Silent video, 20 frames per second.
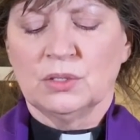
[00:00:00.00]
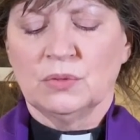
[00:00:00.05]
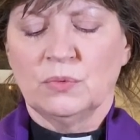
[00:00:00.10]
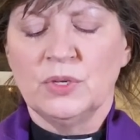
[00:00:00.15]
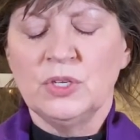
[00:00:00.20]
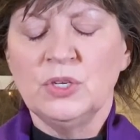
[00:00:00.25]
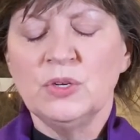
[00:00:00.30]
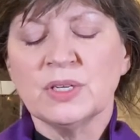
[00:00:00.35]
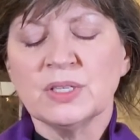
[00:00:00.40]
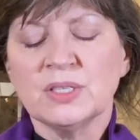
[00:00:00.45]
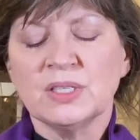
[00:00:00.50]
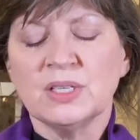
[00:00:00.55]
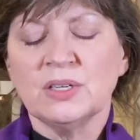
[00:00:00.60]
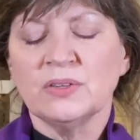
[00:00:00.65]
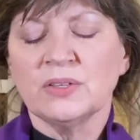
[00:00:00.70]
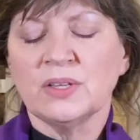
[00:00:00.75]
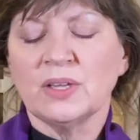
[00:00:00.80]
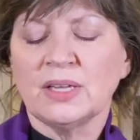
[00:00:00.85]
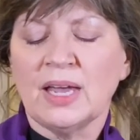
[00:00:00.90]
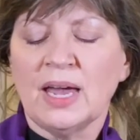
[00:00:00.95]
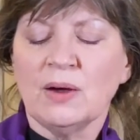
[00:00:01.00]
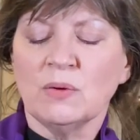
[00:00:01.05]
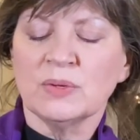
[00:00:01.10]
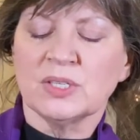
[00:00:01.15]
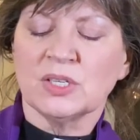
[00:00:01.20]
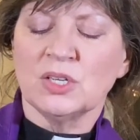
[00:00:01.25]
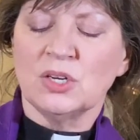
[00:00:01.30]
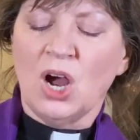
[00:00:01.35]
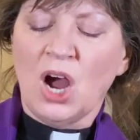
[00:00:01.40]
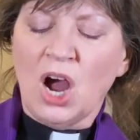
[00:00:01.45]
when you consider that that
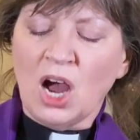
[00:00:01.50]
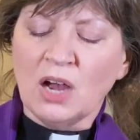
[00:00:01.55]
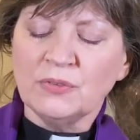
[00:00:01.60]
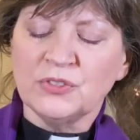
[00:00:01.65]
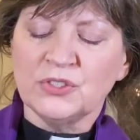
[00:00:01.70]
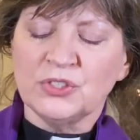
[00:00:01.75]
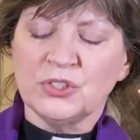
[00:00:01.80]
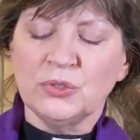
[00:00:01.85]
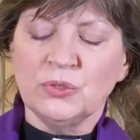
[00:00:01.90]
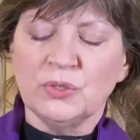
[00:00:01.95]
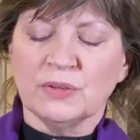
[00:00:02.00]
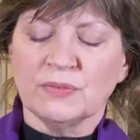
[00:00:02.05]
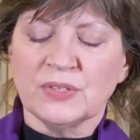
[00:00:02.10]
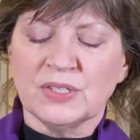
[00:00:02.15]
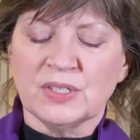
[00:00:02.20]
was an offshoot of